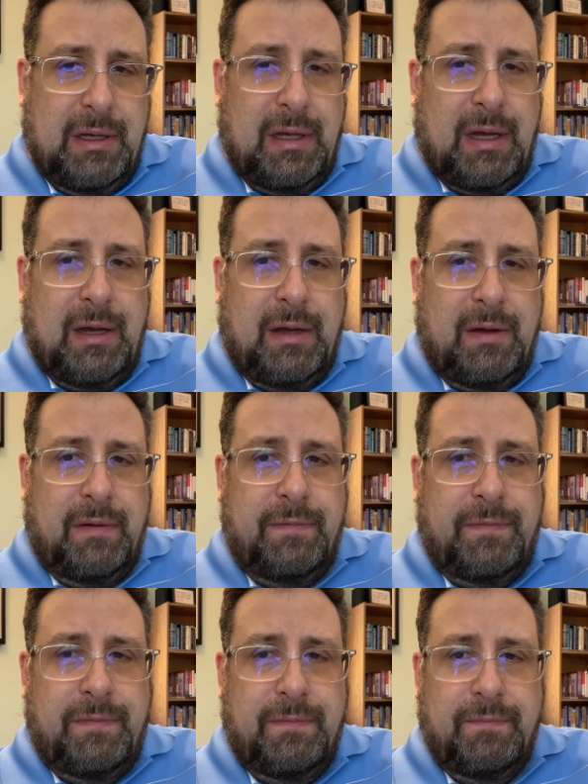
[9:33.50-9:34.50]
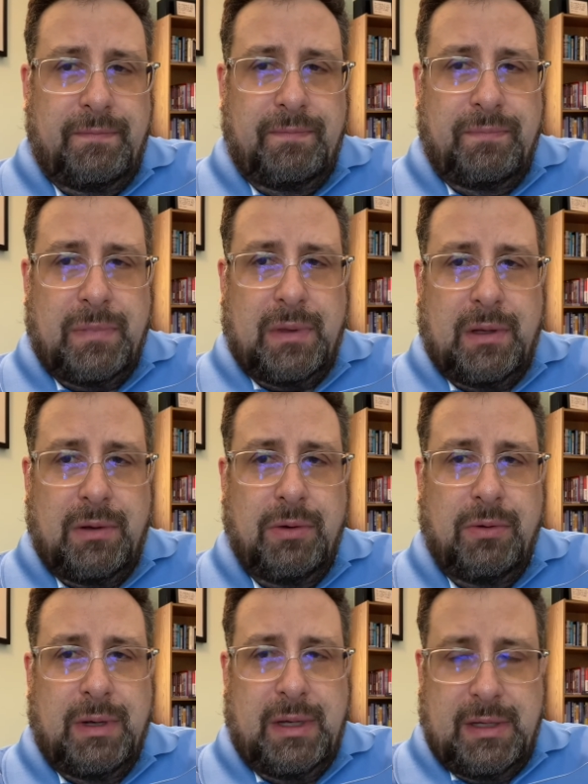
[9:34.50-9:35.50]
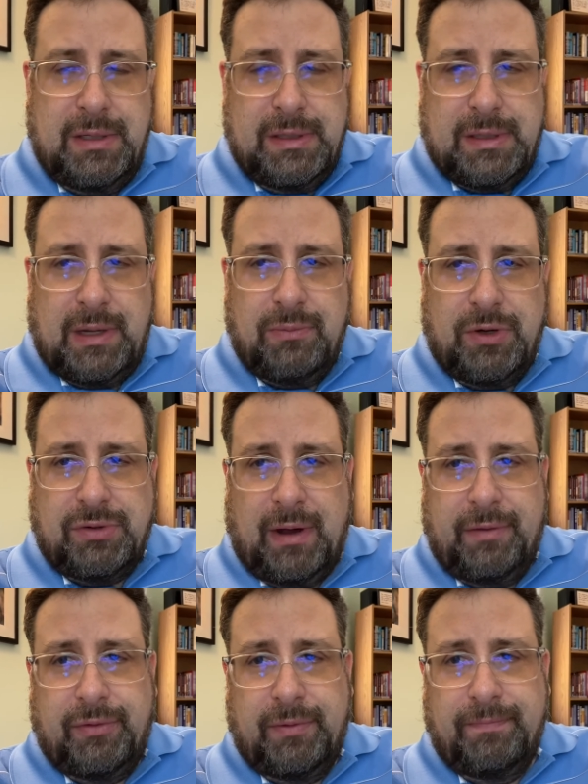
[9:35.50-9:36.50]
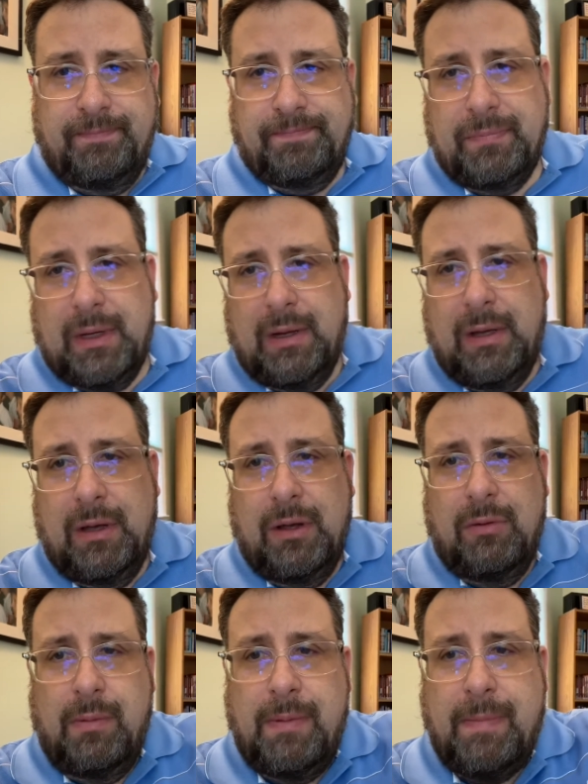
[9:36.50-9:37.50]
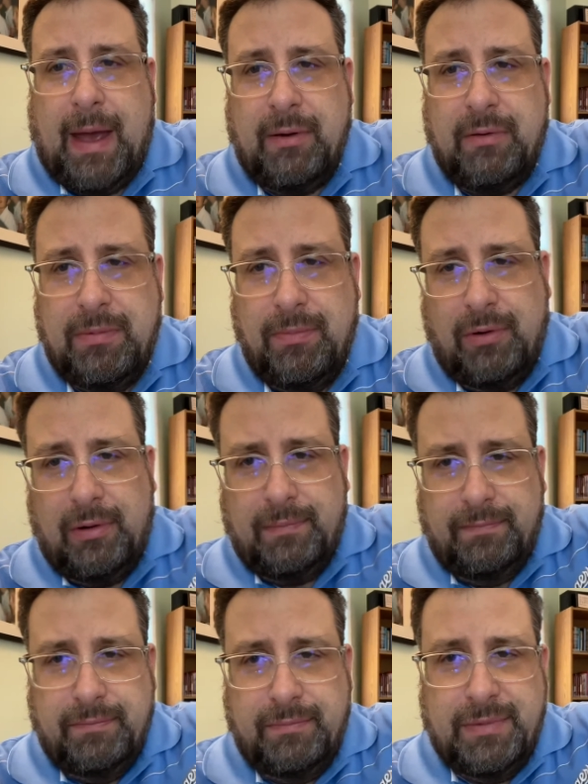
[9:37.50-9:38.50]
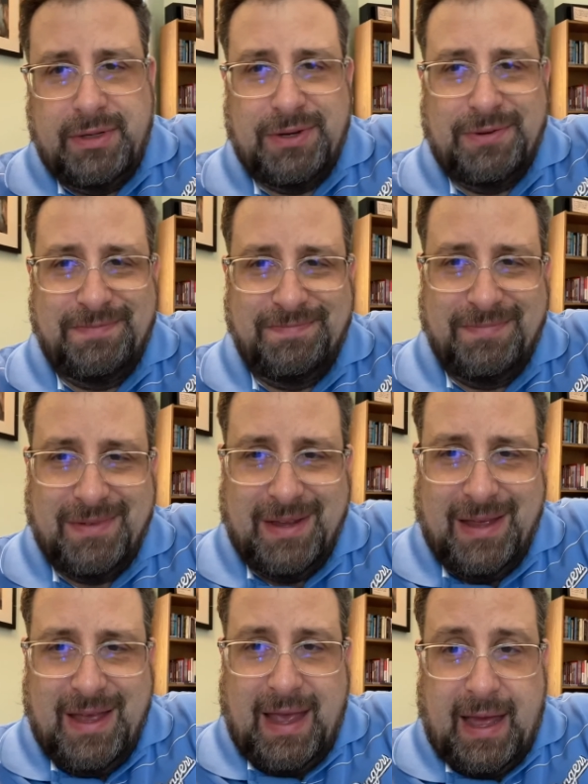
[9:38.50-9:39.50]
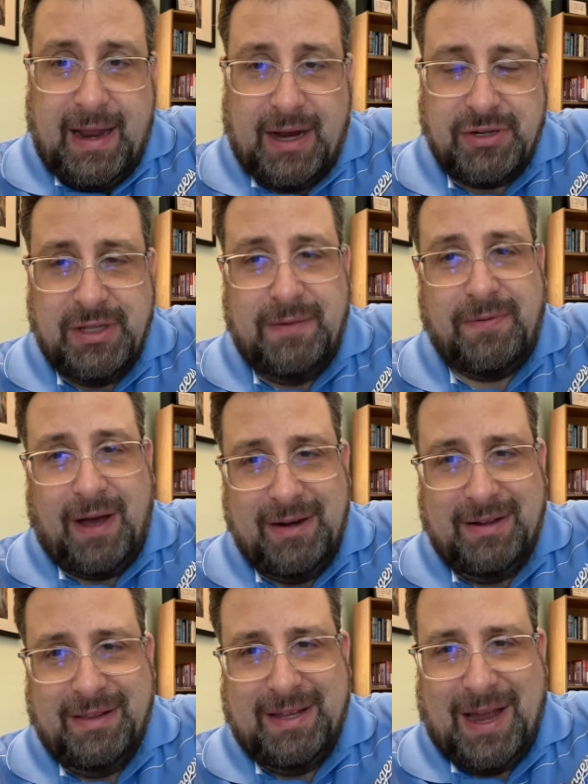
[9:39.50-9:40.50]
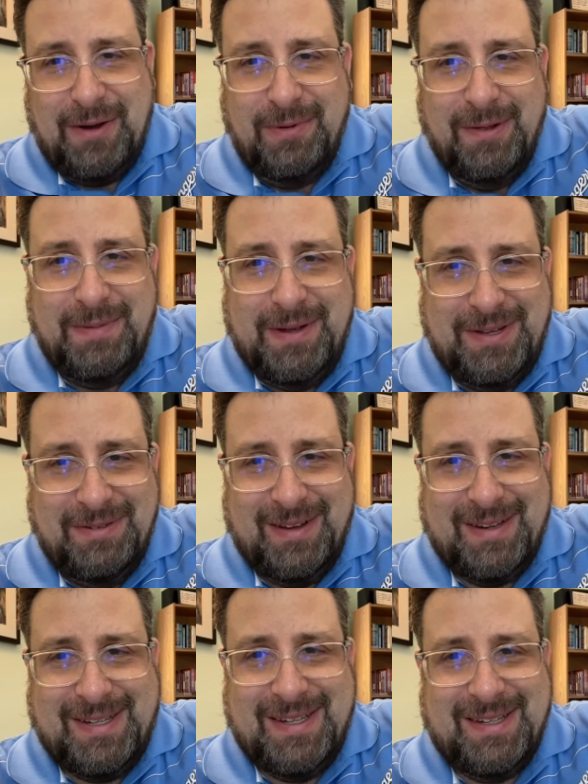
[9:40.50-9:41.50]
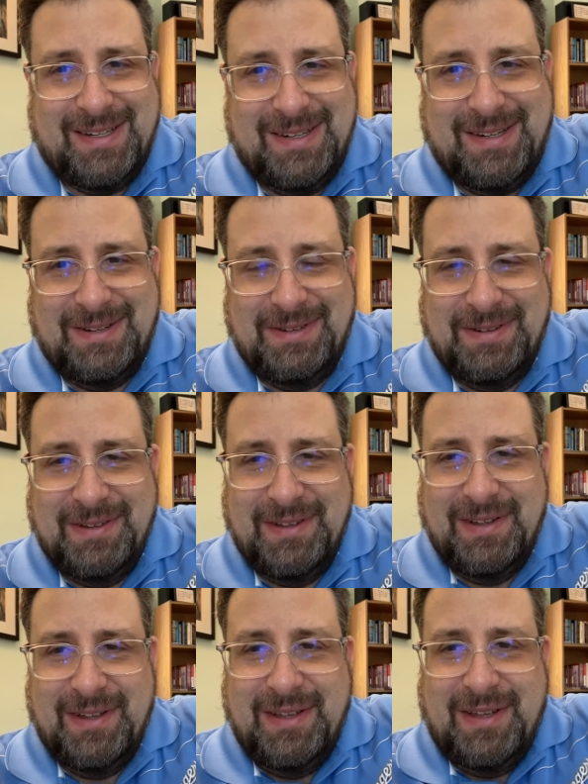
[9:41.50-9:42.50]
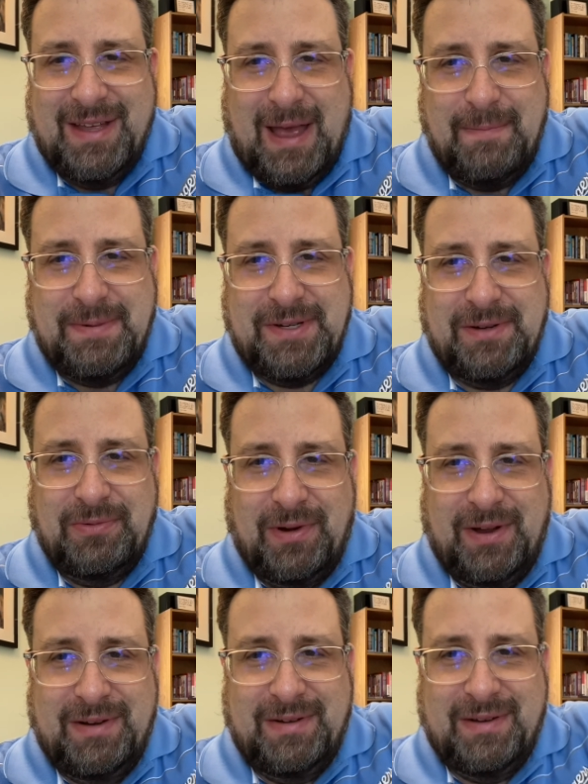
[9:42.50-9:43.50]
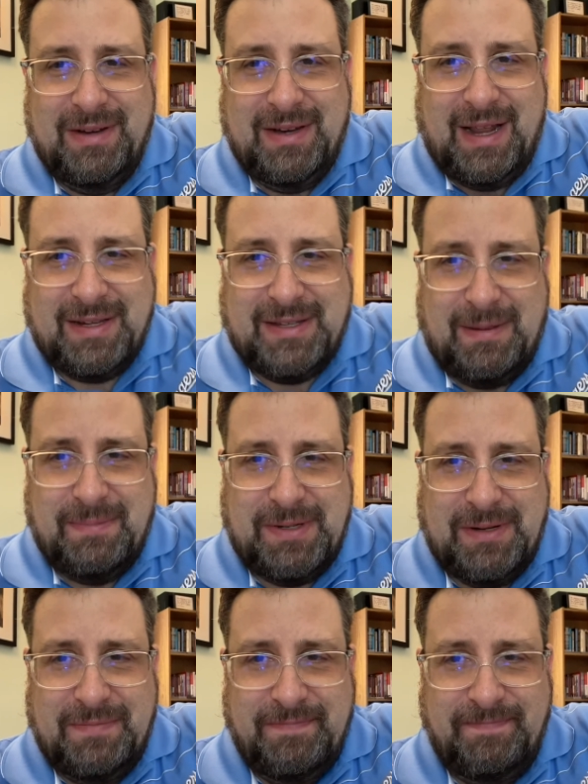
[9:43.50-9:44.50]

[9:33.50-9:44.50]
of who he is and what drives him. We'll be back with more soon. And actually, finally, I will be doing Season 2, Episode 1, next episode.